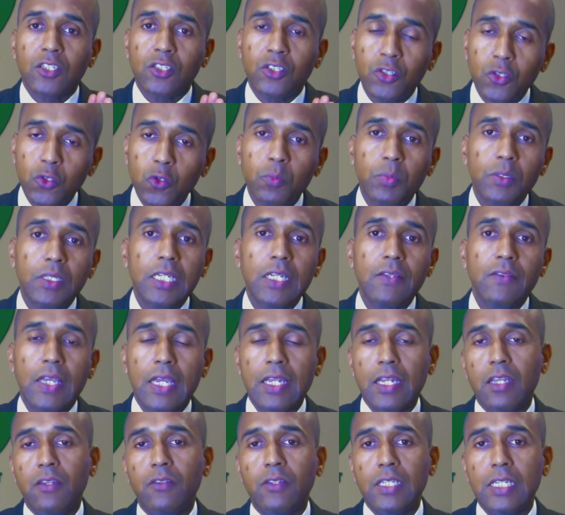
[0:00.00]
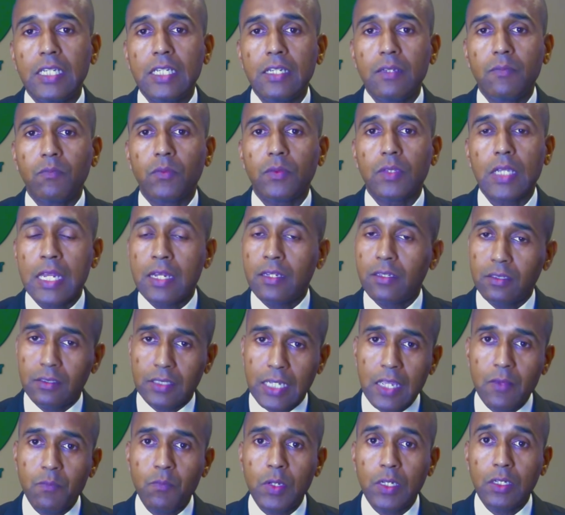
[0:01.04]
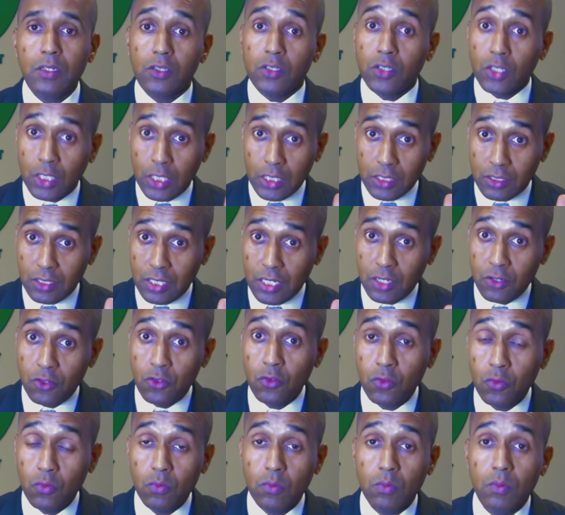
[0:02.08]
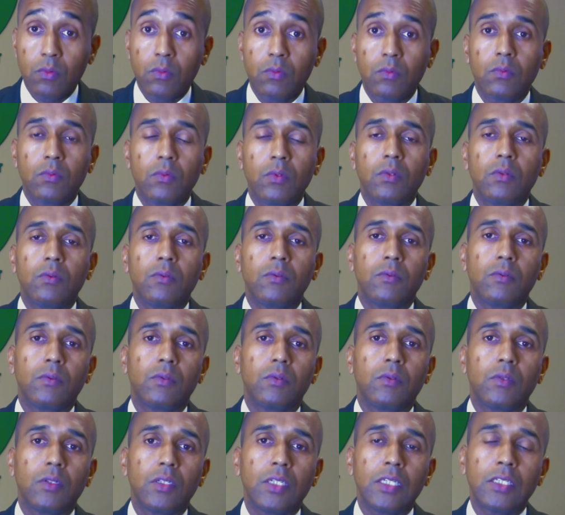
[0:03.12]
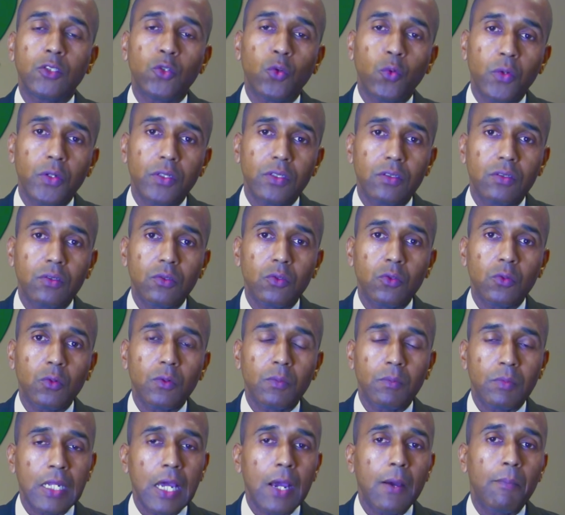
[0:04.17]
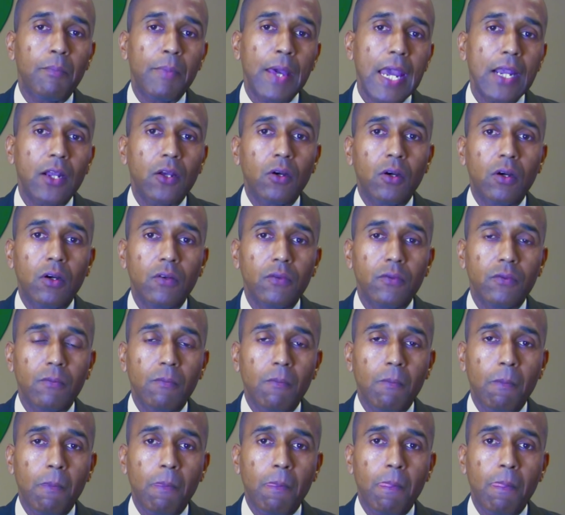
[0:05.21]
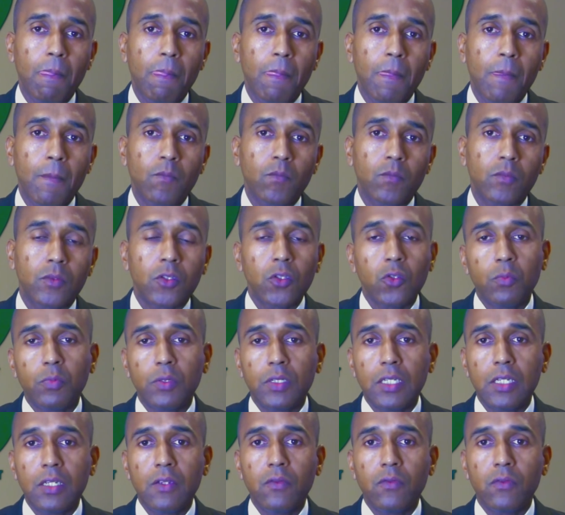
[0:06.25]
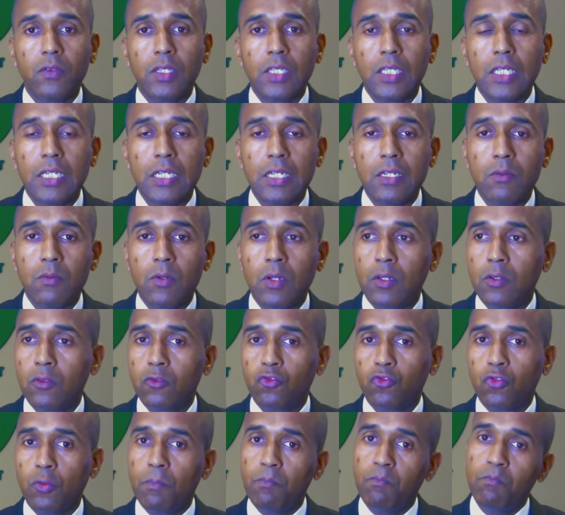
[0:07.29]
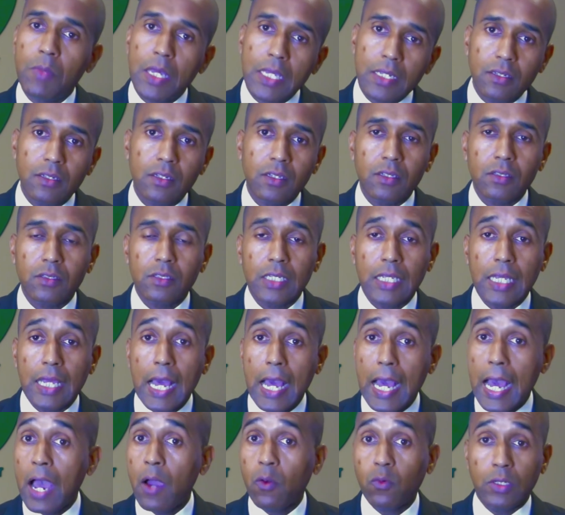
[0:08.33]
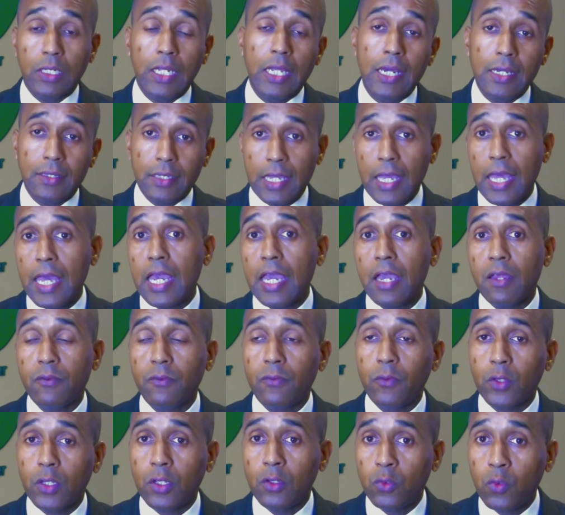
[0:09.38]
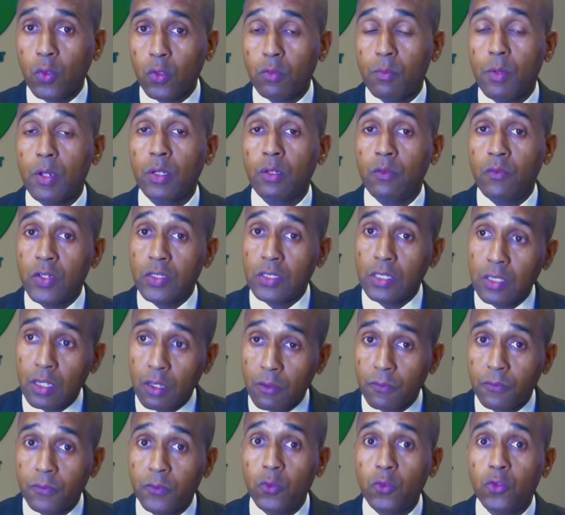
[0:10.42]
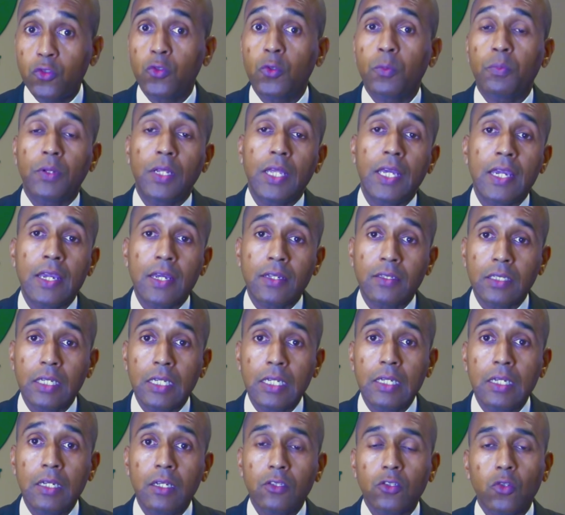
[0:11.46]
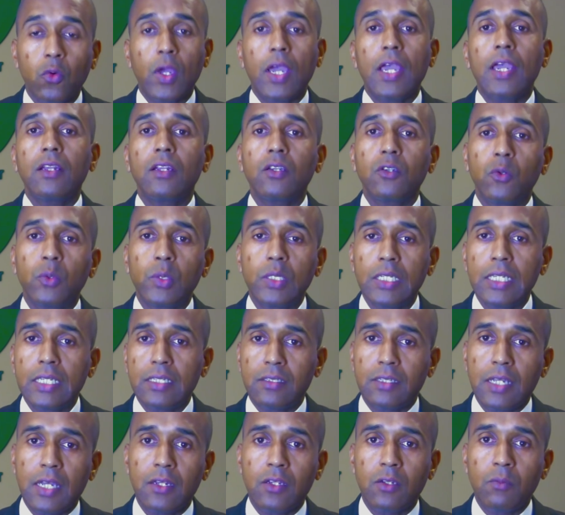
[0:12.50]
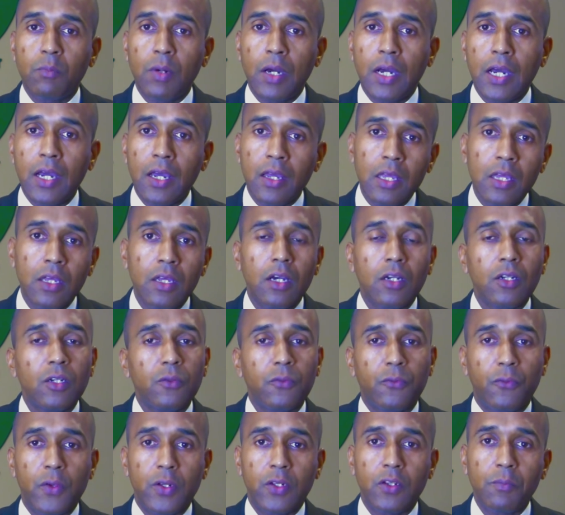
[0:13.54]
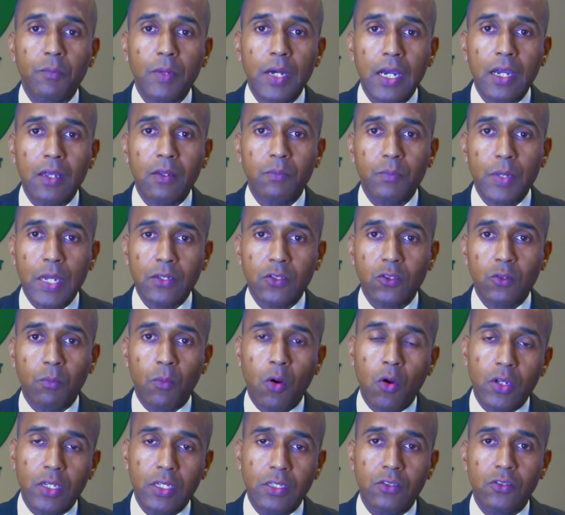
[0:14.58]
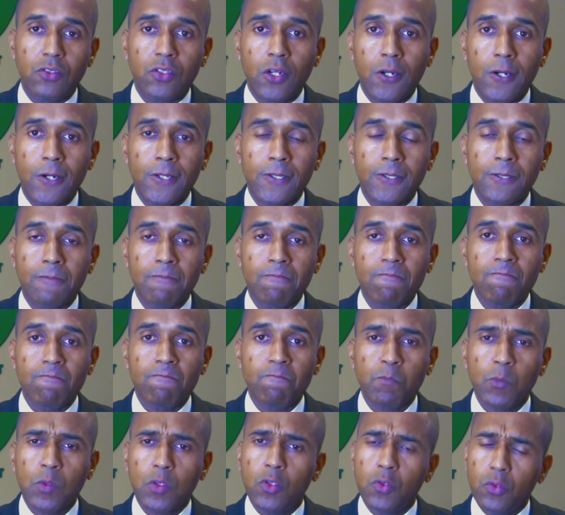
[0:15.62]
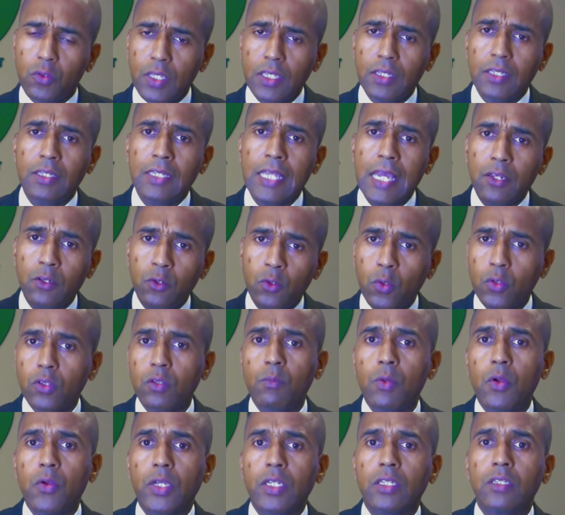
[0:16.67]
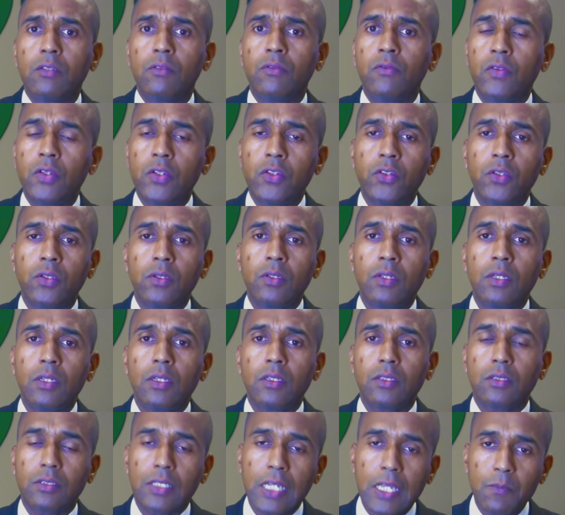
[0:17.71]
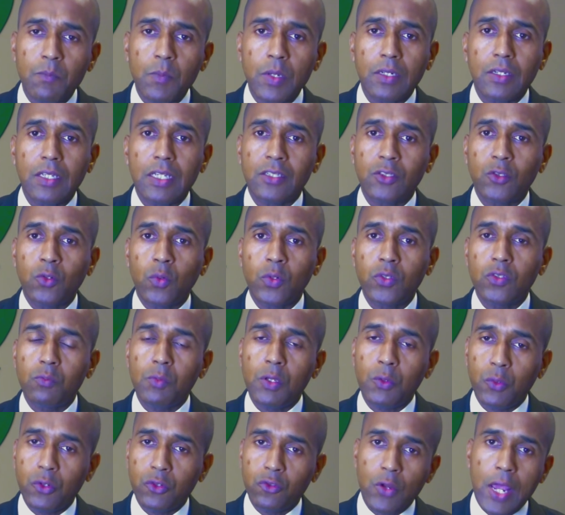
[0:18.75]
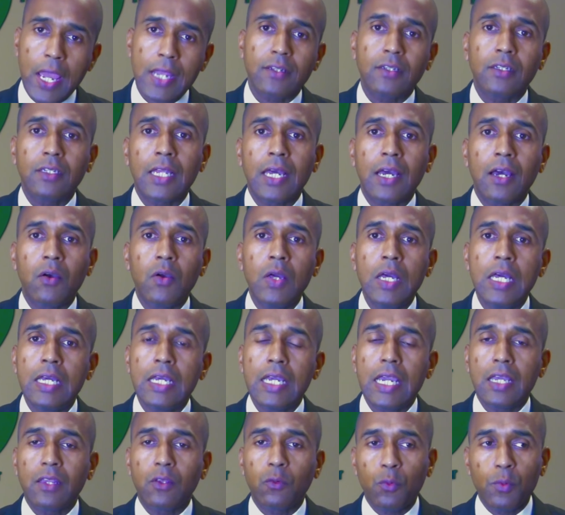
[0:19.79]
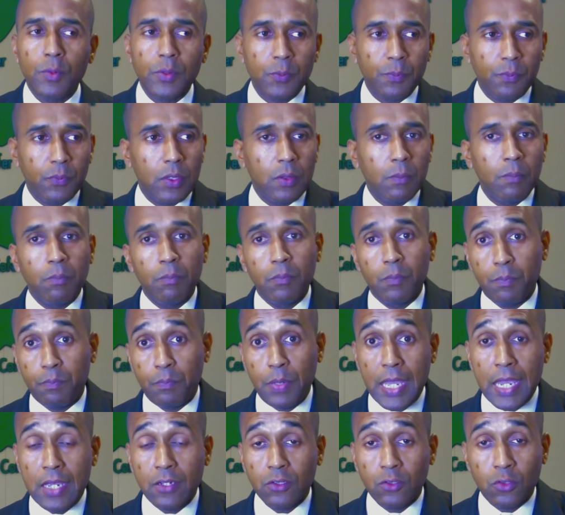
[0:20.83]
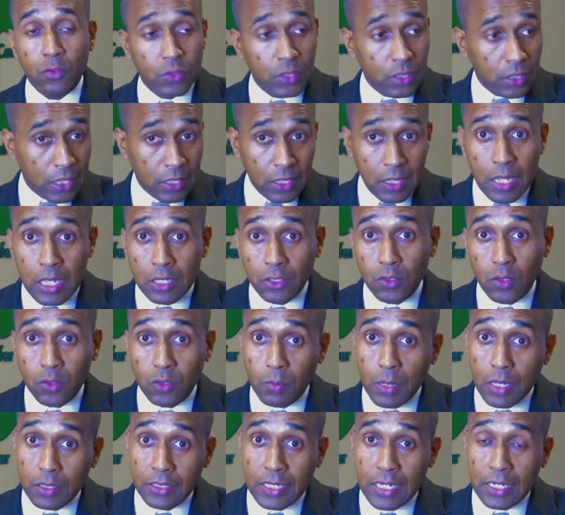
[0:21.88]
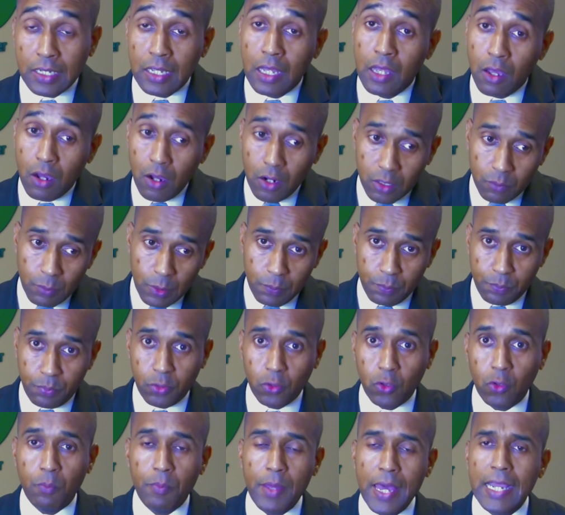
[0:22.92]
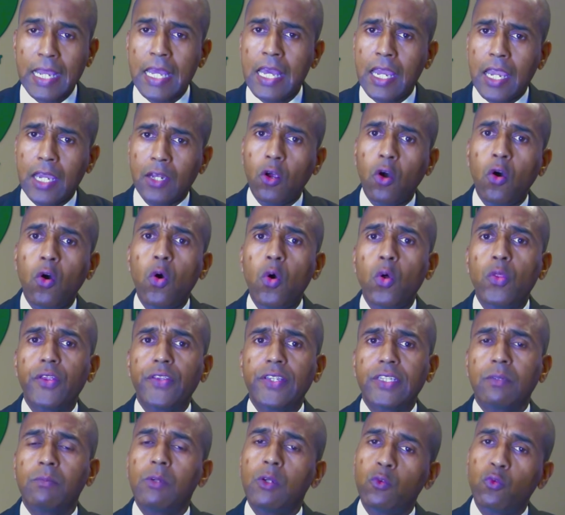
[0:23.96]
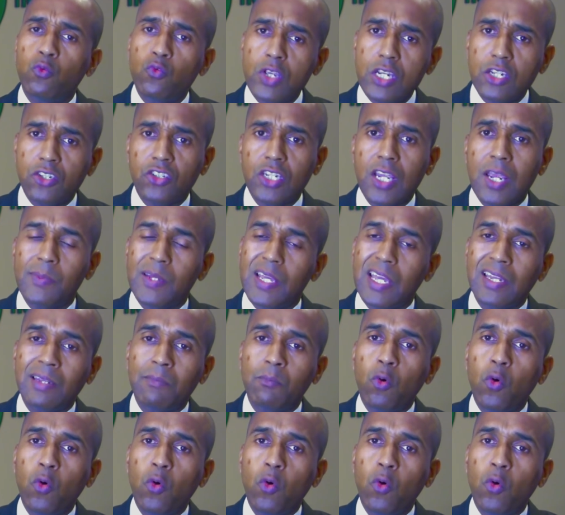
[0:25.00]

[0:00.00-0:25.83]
Do you believe the NAD and its statement to continue is going to now back off? Do you believe the tremendous outline they had for the North American division and their future plans. So eloquently stated by a good friend of mine, Pastor Marquise Johns. Do you think that that North American division statement is going to be retracted now and the women's pastors that they talked about getting are going to be pulled back and all the things will be reshaped and